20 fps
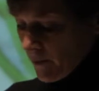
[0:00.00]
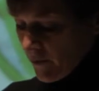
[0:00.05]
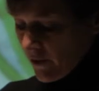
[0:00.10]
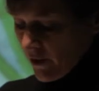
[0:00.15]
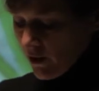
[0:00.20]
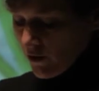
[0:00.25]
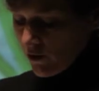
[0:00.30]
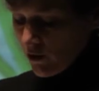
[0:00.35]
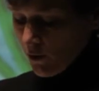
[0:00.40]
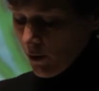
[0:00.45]

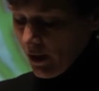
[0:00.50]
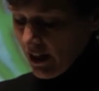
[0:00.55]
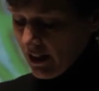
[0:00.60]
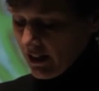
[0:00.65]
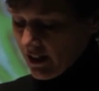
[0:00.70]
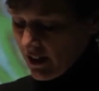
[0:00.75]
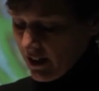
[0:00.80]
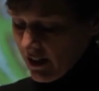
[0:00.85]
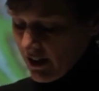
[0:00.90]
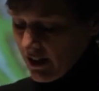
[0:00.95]

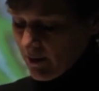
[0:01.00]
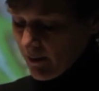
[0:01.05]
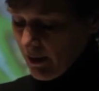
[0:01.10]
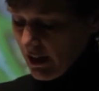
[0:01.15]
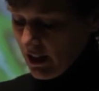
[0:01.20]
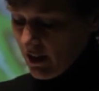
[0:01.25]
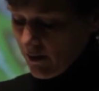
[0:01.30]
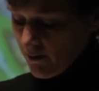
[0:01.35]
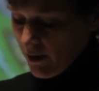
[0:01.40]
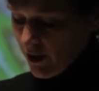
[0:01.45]
Rwanda is
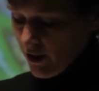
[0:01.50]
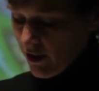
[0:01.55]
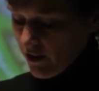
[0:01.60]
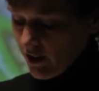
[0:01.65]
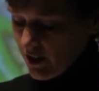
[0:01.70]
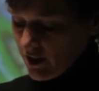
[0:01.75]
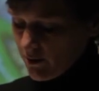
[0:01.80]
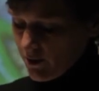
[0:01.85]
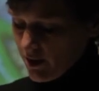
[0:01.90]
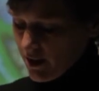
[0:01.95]
making
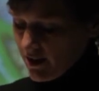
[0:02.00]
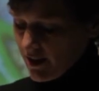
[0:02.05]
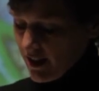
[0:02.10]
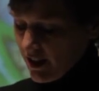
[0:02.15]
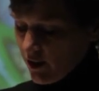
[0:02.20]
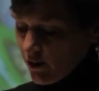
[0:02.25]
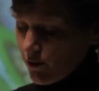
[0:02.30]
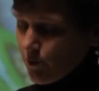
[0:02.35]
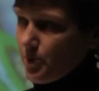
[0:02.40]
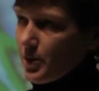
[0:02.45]
progress with its
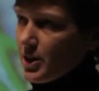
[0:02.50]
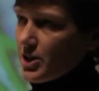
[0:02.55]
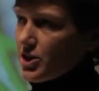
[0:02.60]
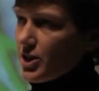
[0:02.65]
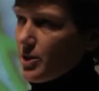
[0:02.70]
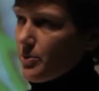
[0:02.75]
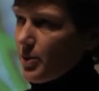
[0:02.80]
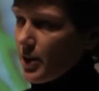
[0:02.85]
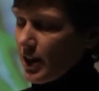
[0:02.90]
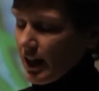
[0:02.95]
health
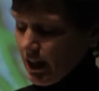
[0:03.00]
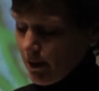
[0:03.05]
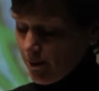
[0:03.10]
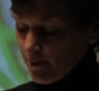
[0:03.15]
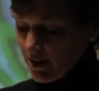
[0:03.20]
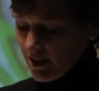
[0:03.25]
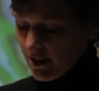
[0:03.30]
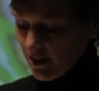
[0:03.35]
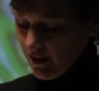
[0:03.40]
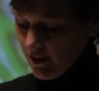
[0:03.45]
budget per
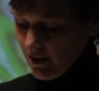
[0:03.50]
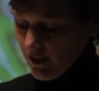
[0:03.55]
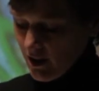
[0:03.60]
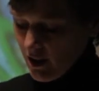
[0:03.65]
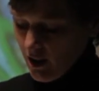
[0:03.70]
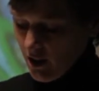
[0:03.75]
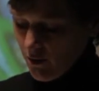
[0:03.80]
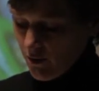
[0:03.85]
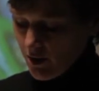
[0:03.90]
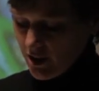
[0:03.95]
capita,
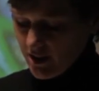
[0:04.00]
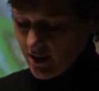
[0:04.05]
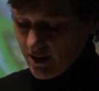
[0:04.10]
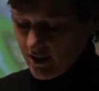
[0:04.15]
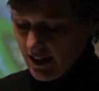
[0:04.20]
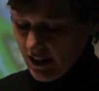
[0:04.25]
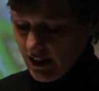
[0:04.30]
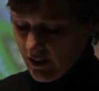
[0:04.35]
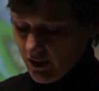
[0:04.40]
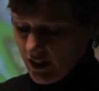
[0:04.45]
which is
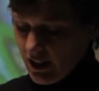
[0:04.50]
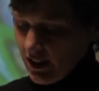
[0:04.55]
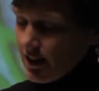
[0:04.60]
now nearly